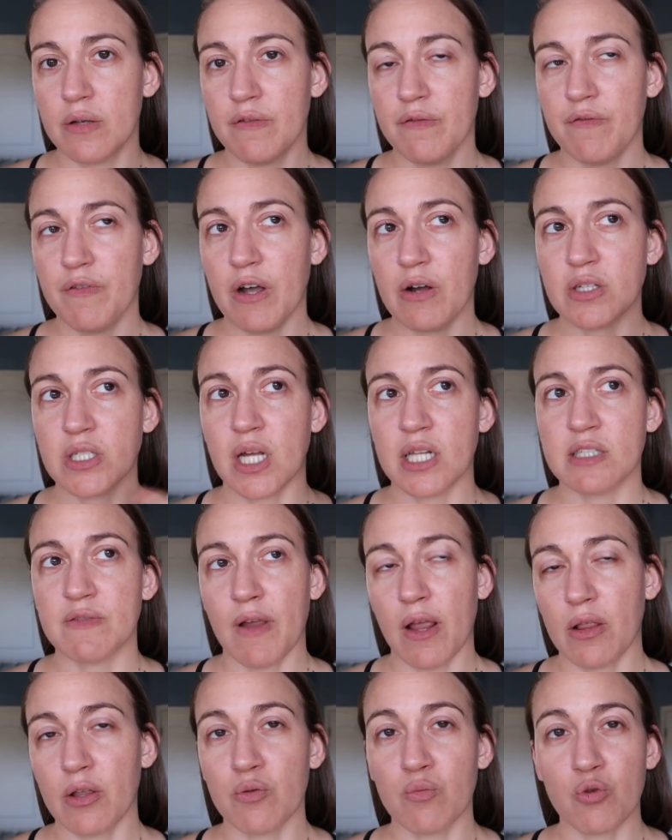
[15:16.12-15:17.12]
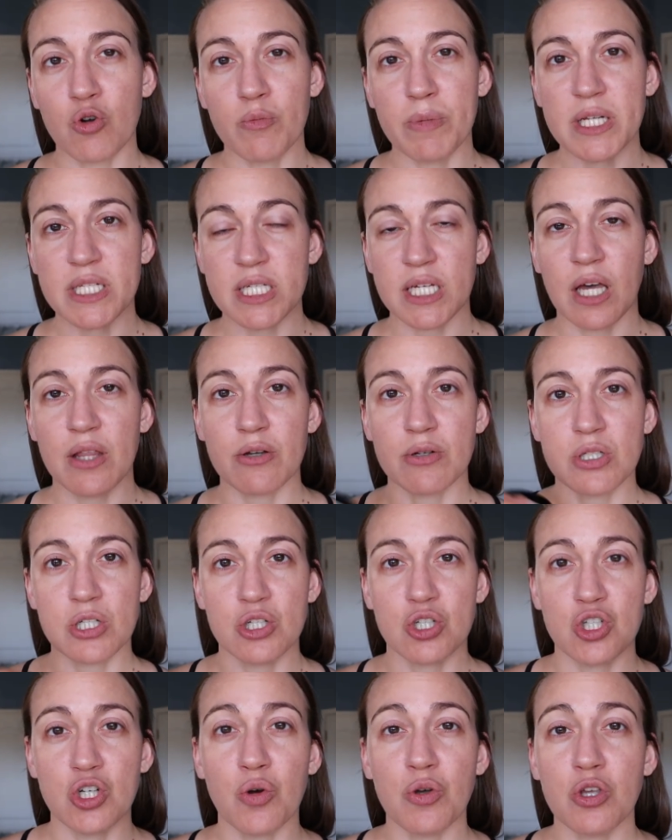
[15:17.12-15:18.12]
Farizad's Veil and Ruby together
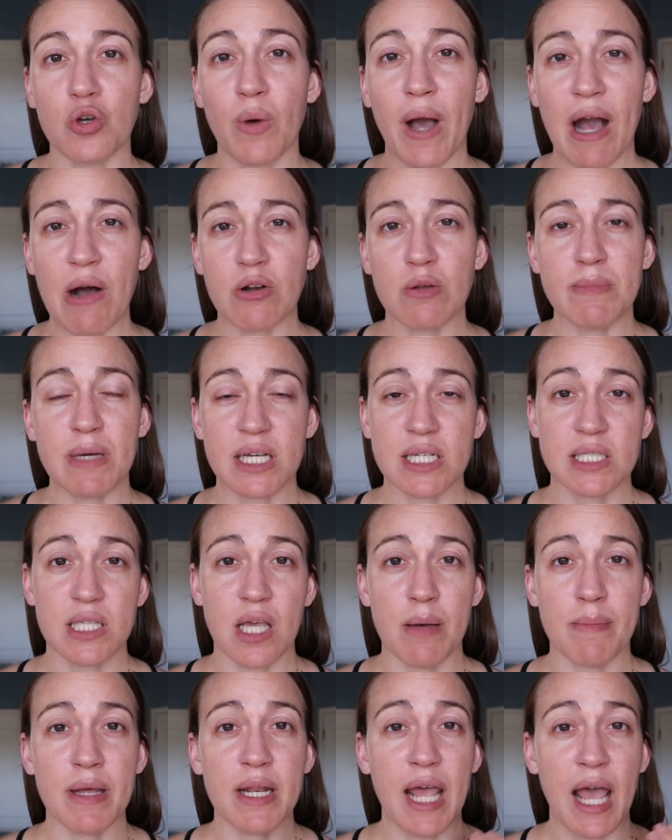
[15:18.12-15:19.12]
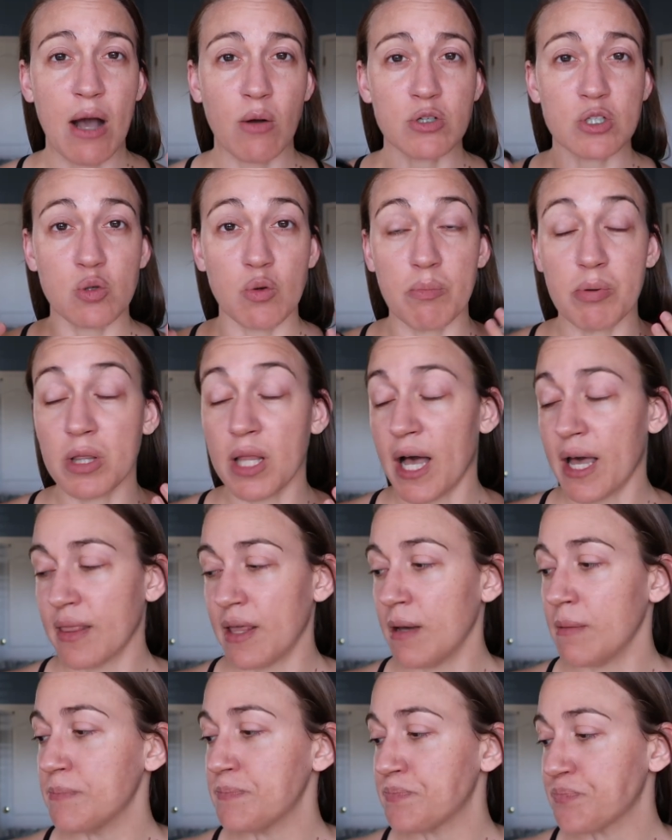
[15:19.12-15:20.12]
to show you how to mix them and how to apply
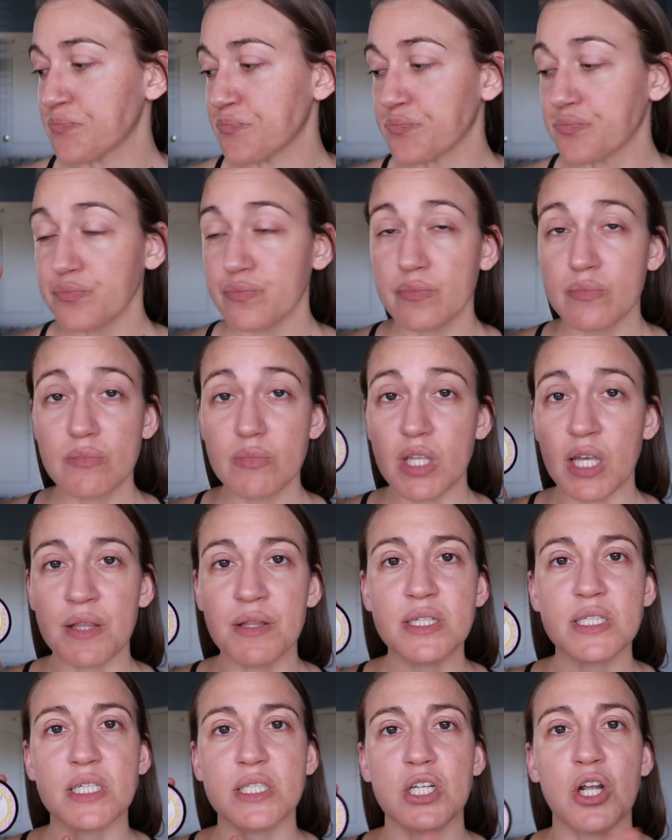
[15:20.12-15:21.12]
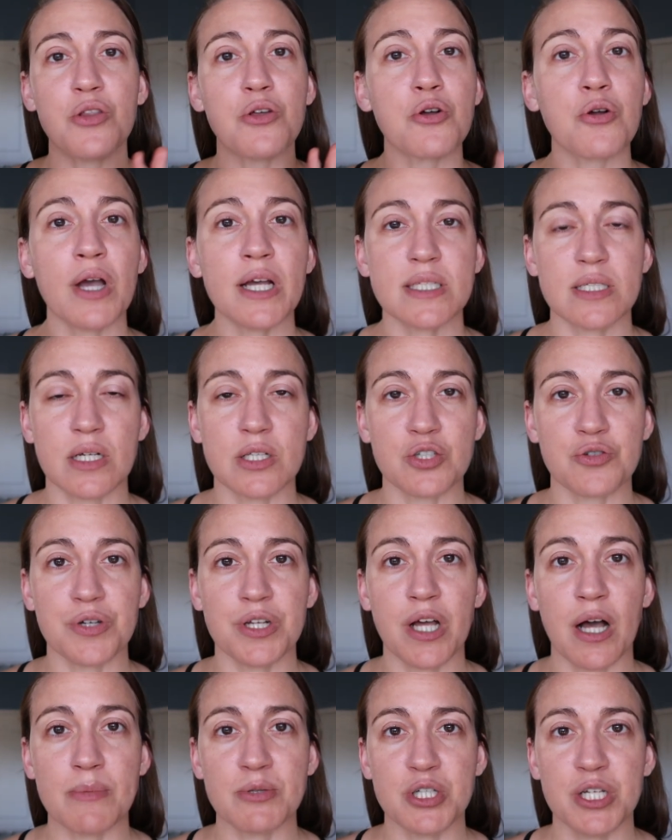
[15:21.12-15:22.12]
them. This is another great
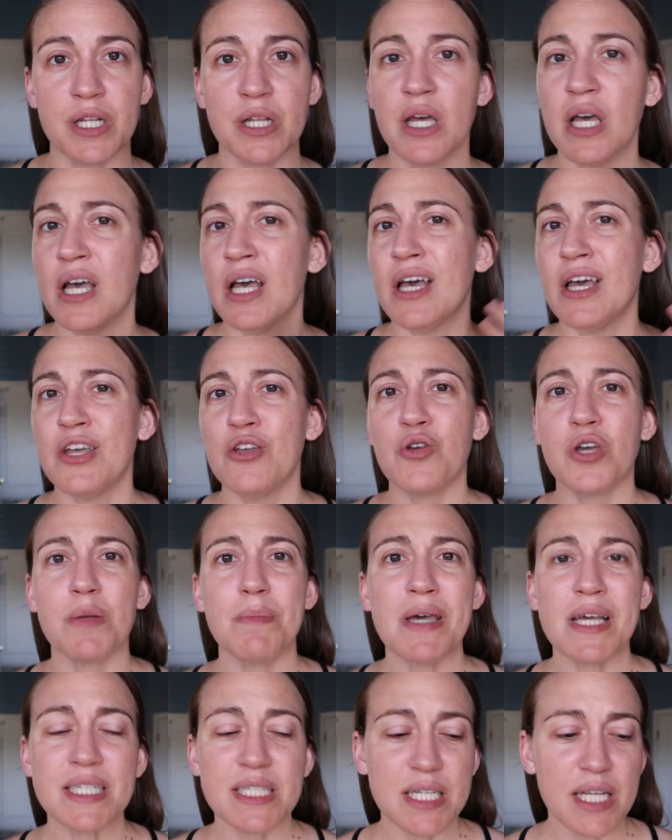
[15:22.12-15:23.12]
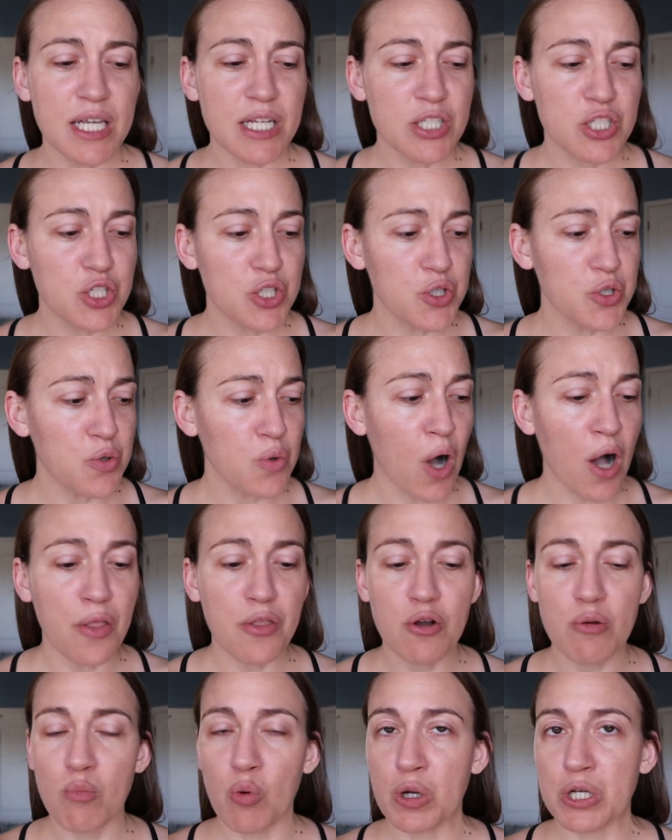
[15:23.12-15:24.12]
sunscreen option. You can mix it into
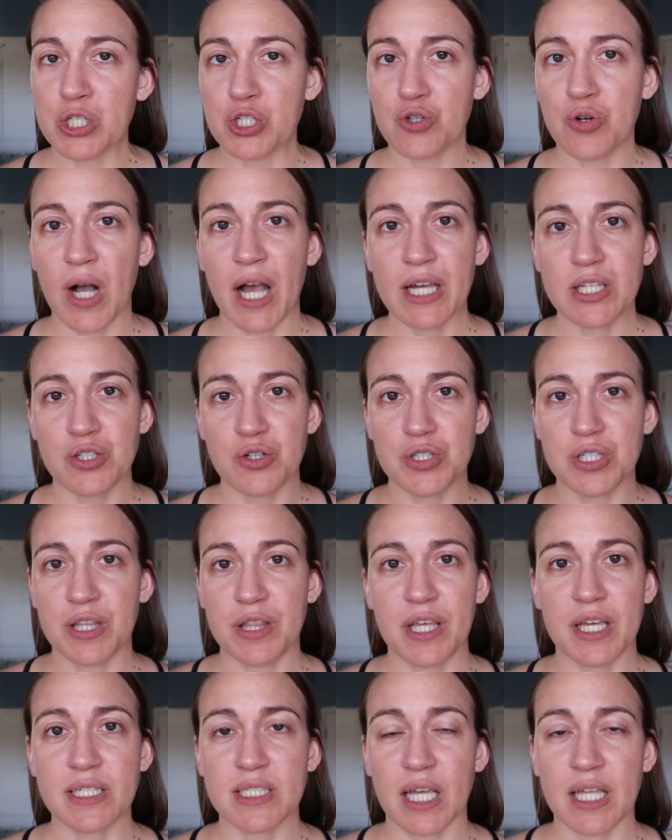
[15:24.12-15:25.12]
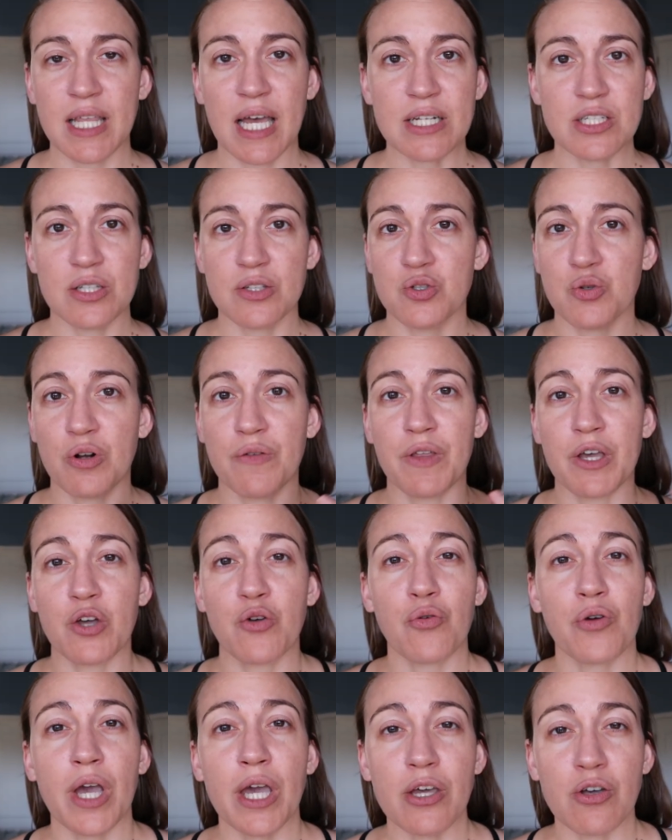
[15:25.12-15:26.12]
other moisturizers and things like that to sort of like
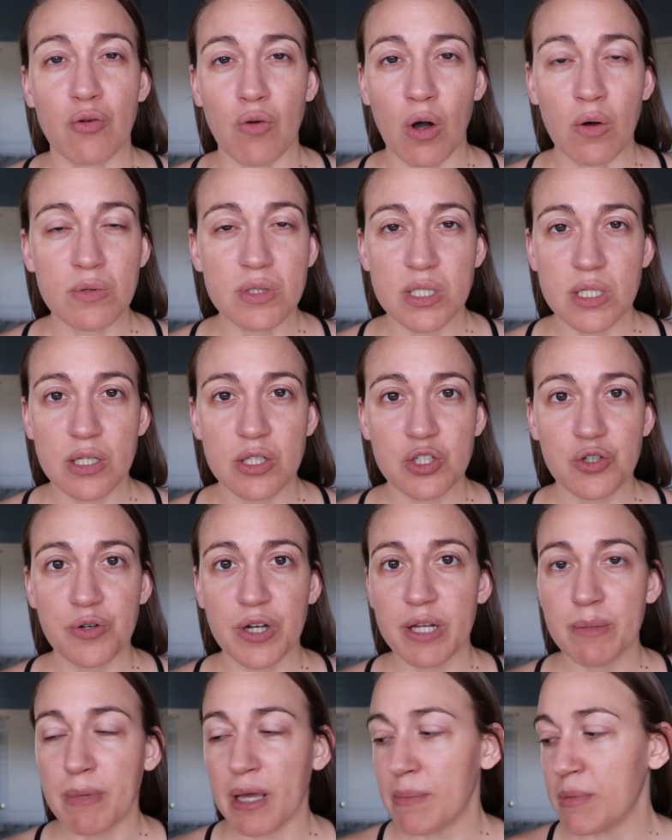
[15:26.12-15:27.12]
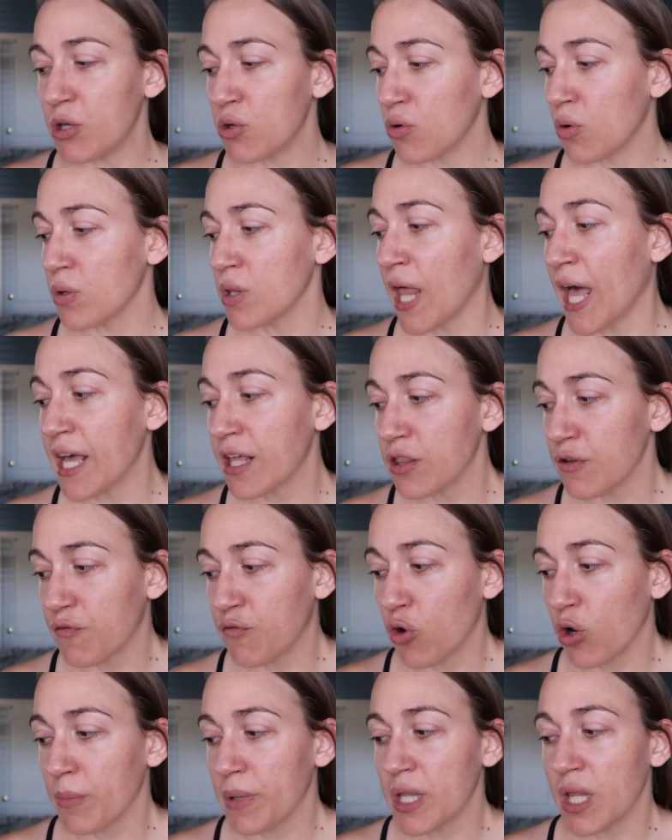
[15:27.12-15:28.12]
create your own sunscreen. Maybe you don't like the
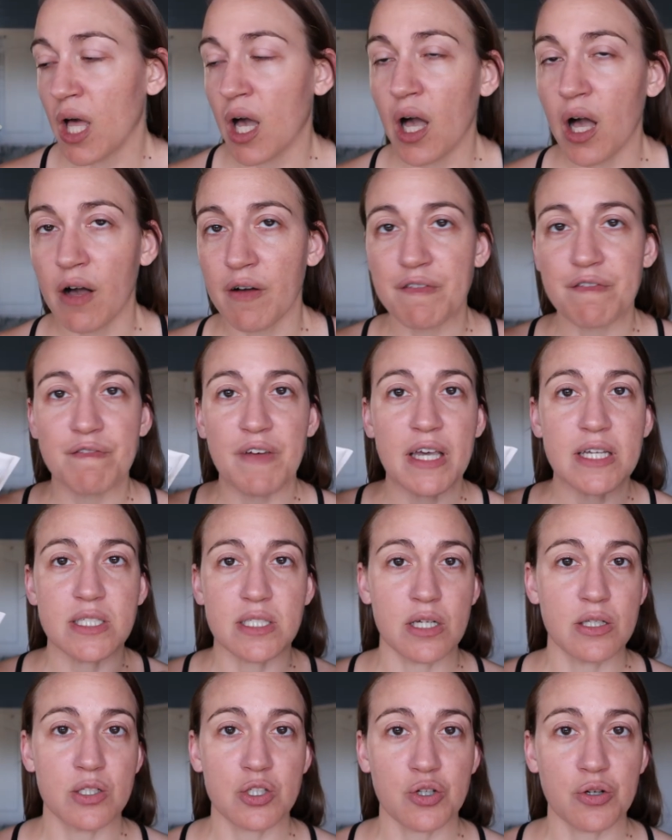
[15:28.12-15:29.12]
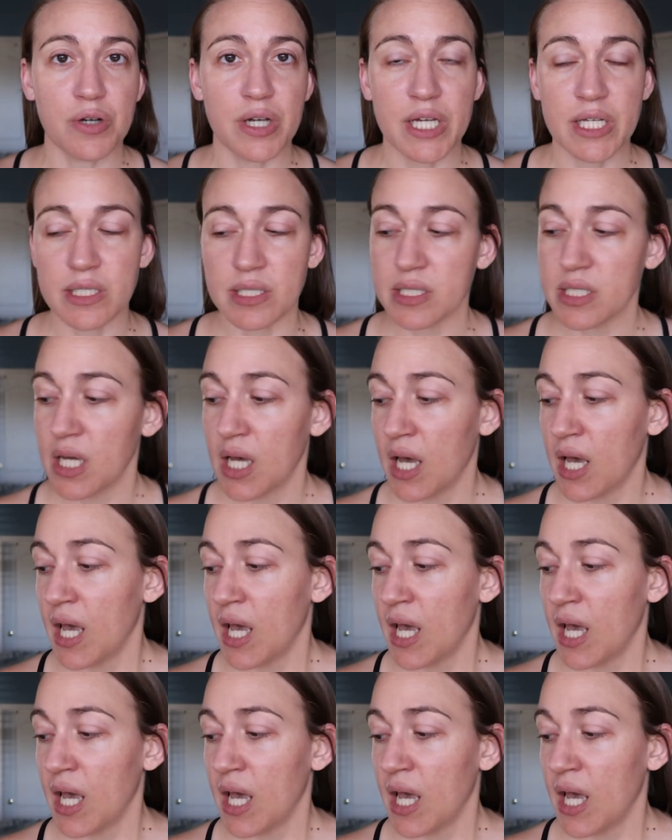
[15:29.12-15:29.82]
formula of face sunscreens